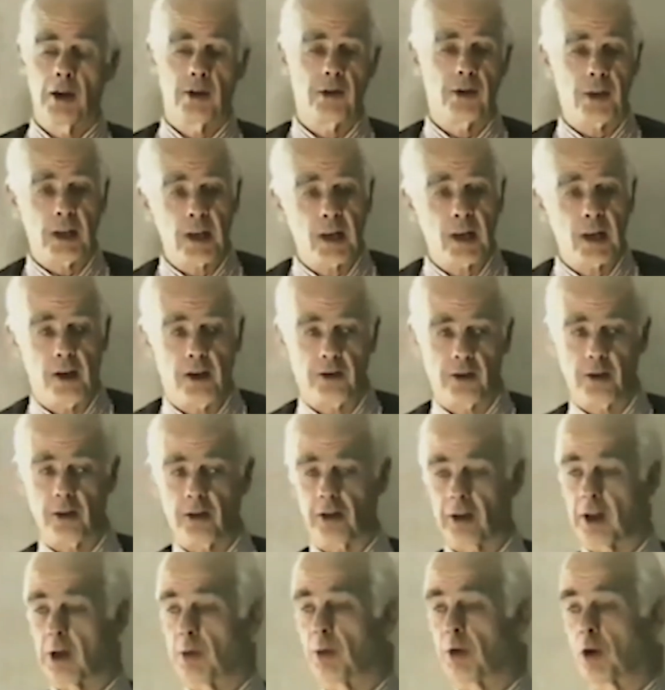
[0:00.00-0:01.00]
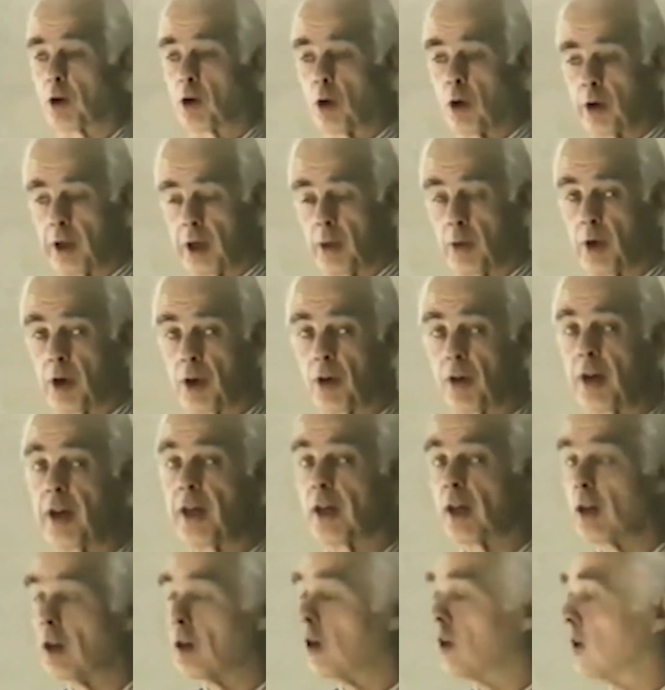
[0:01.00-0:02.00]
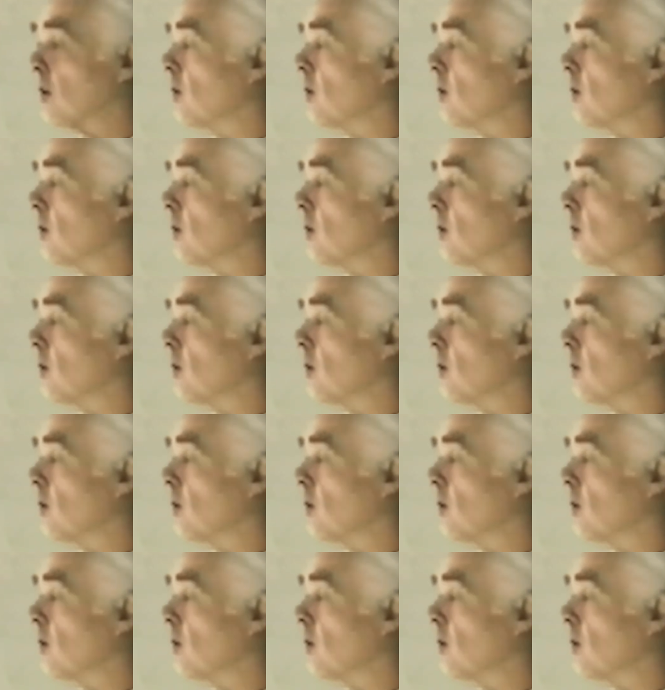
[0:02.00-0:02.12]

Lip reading: Sinkers, as they were called. They were green